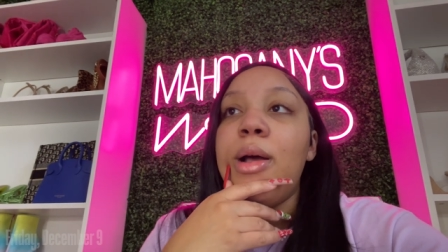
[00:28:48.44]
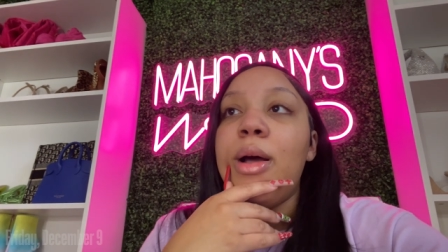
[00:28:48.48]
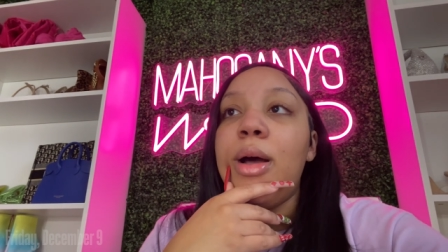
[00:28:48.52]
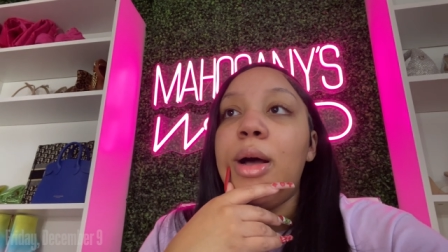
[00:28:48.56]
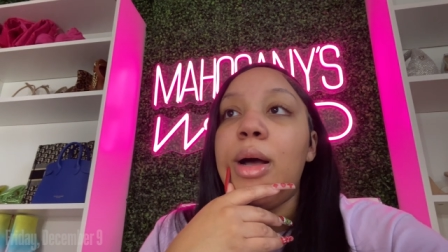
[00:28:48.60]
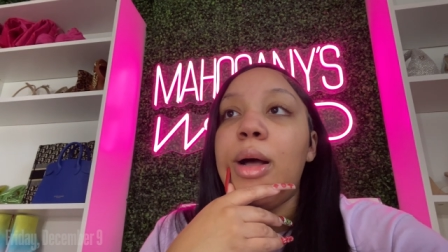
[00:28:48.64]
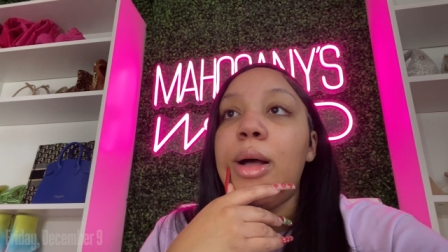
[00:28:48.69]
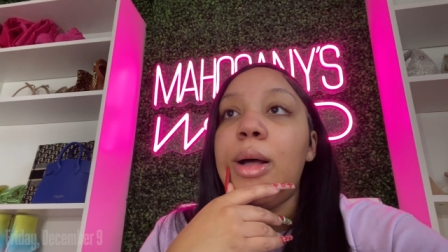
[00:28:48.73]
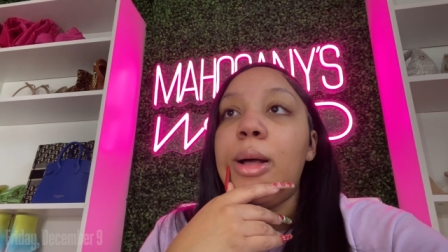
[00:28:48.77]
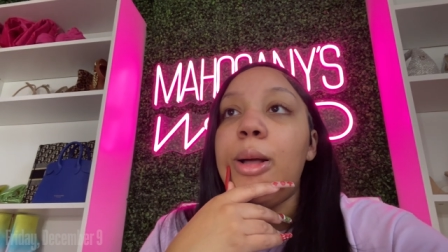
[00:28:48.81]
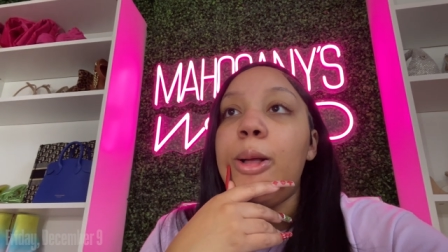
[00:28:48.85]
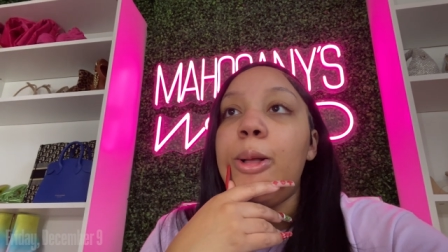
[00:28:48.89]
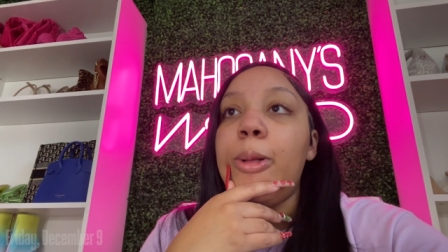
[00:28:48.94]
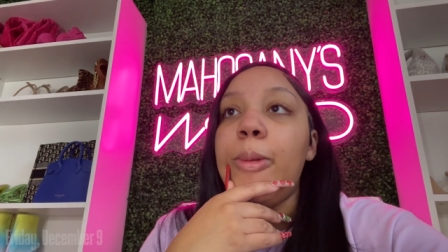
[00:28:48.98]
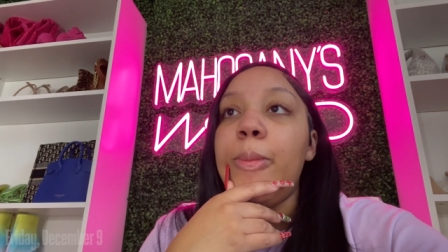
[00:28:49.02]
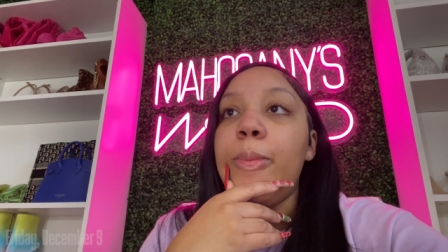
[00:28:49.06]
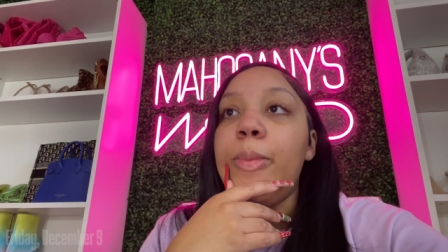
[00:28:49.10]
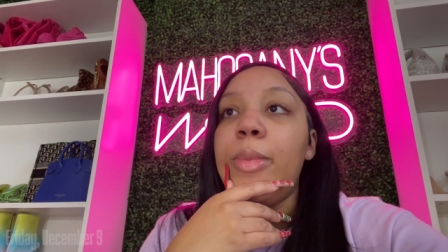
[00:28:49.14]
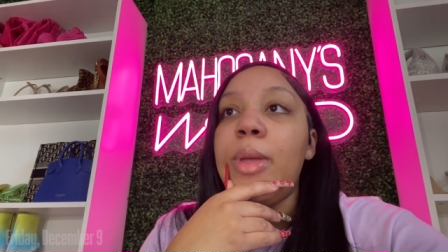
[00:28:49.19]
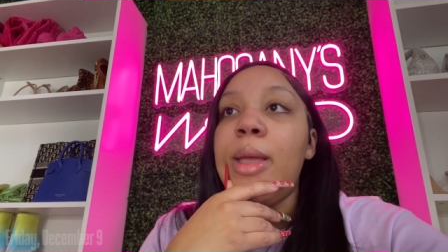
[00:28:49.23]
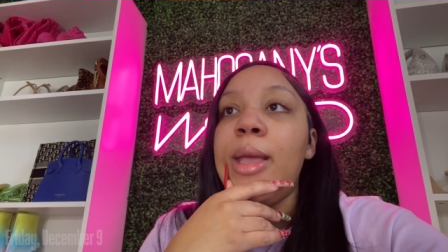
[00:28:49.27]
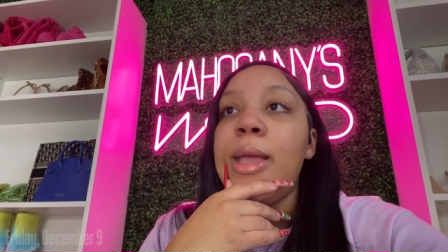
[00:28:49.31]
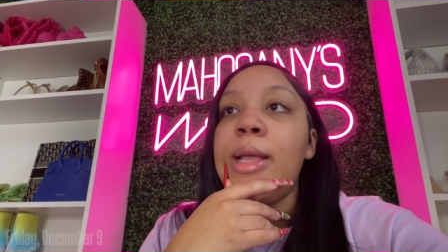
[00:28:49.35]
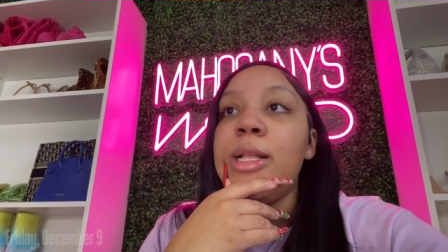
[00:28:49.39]

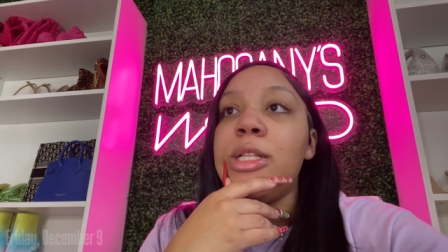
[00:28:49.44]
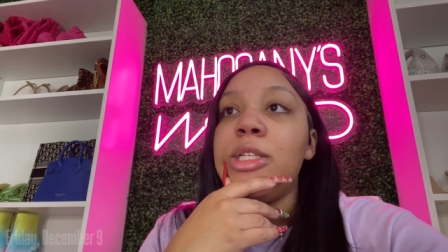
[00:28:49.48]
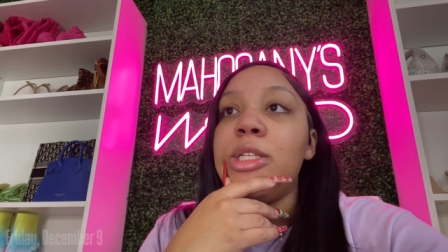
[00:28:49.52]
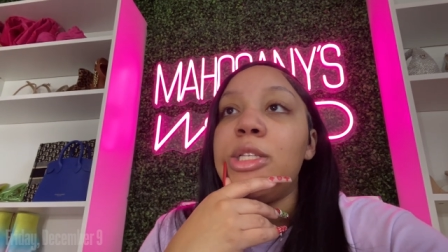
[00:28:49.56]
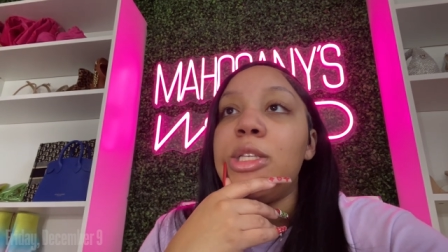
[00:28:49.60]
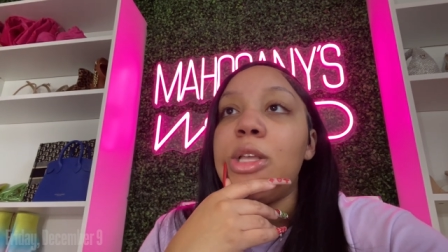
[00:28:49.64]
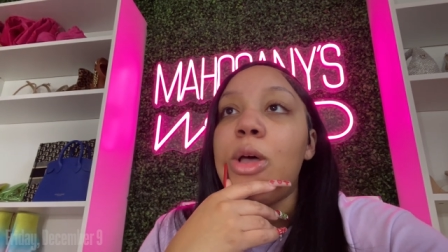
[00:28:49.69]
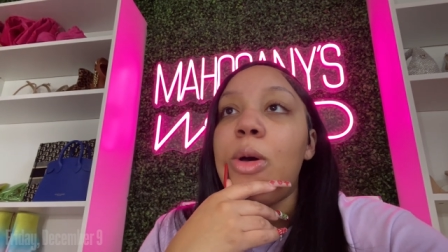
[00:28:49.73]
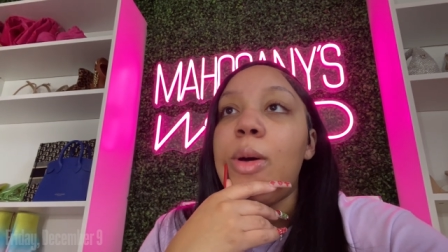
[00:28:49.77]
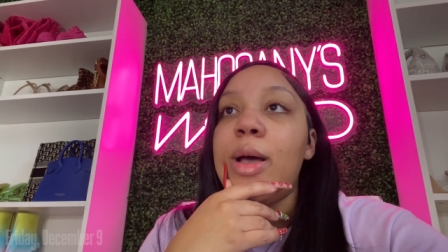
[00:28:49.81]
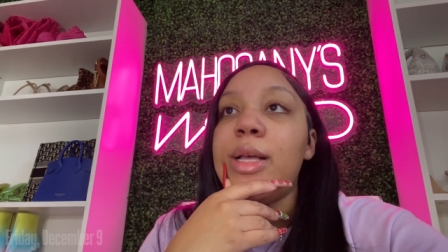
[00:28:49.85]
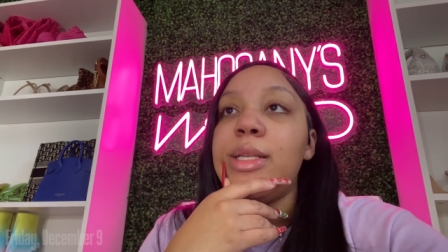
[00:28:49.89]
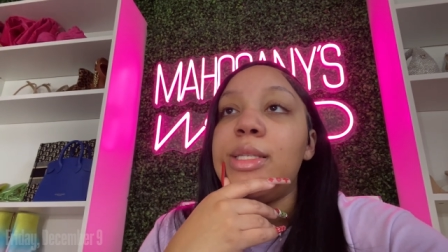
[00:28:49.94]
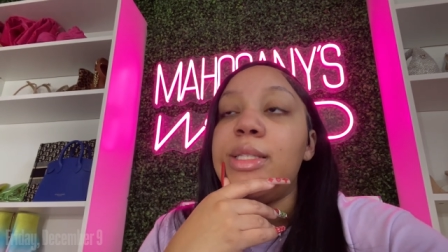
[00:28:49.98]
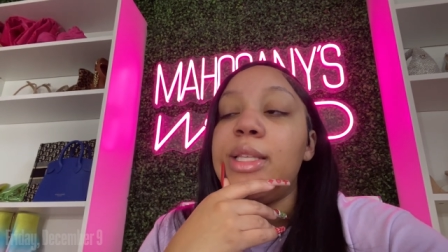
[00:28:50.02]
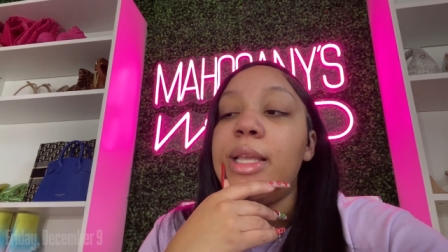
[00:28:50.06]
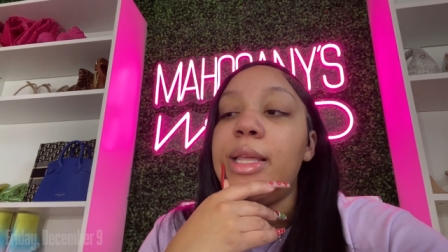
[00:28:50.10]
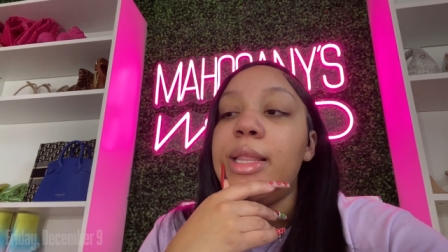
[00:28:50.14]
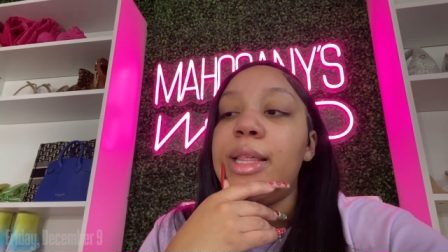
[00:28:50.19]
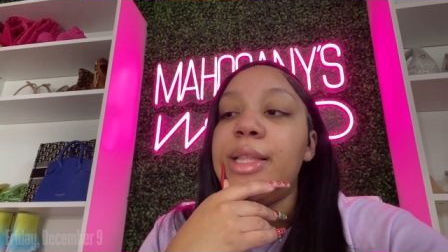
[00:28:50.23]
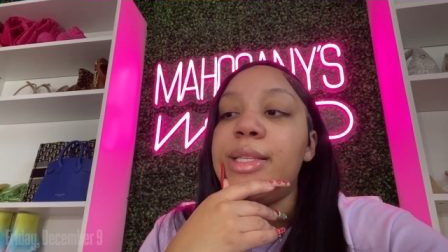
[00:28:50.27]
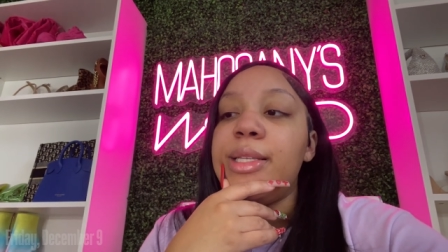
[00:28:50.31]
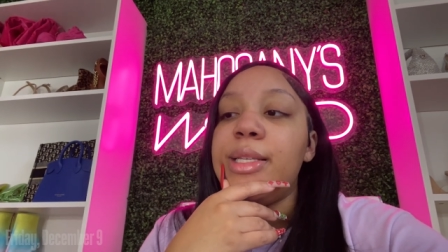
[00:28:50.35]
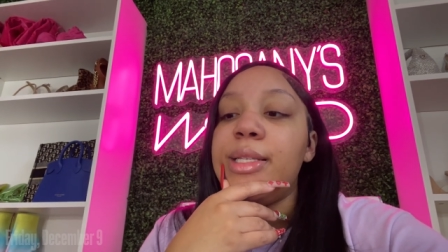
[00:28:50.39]
Um, and so I say
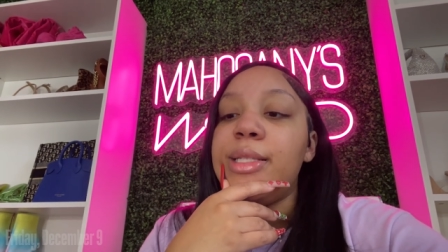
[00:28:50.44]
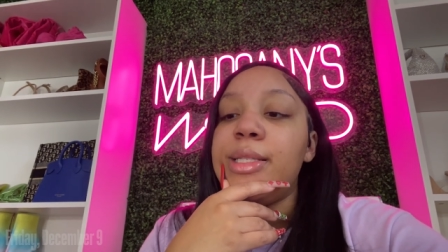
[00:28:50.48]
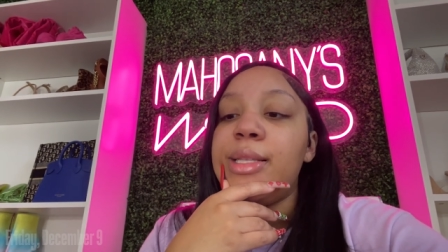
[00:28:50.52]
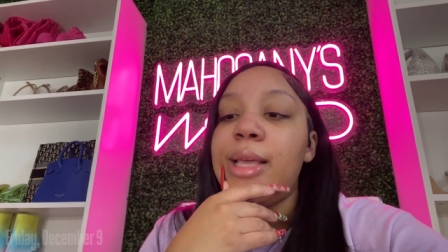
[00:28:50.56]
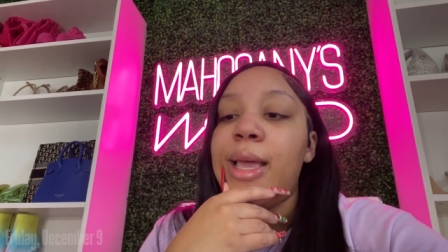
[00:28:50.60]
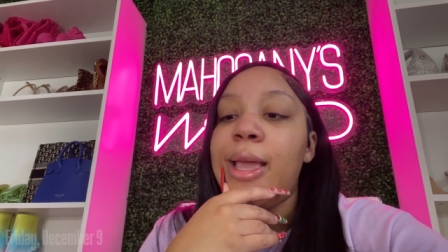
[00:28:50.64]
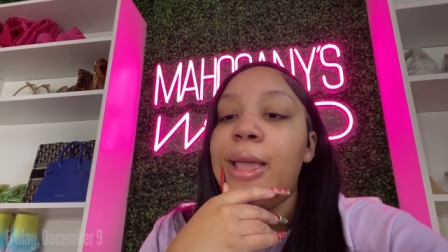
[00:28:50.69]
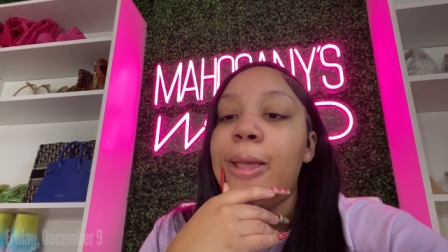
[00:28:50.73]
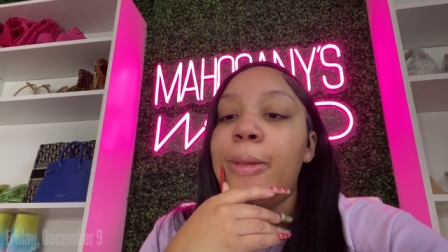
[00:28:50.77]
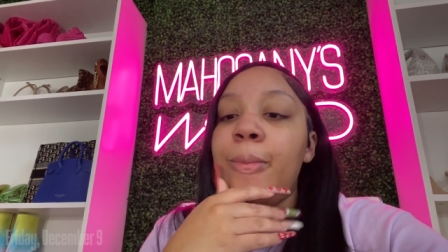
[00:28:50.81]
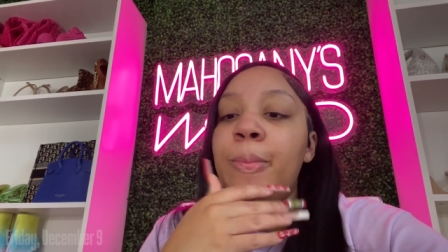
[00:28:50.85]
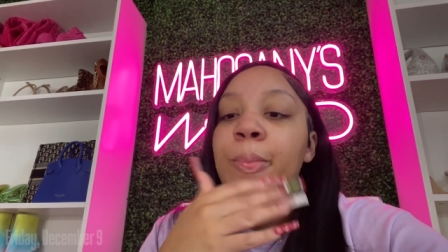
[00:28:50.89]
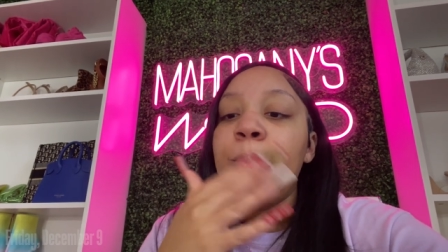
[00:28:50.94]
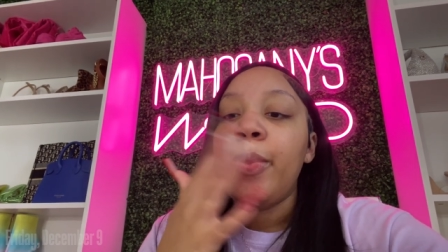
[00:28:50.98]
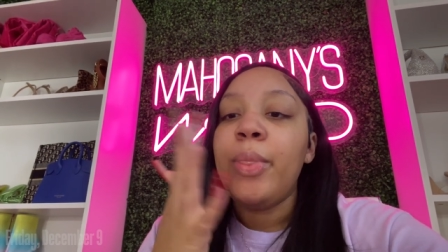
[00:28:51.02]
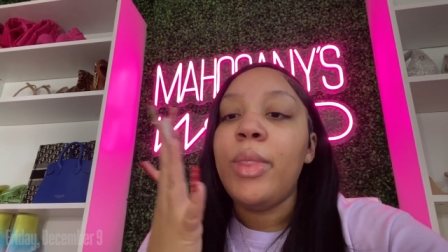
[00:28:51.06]
that to say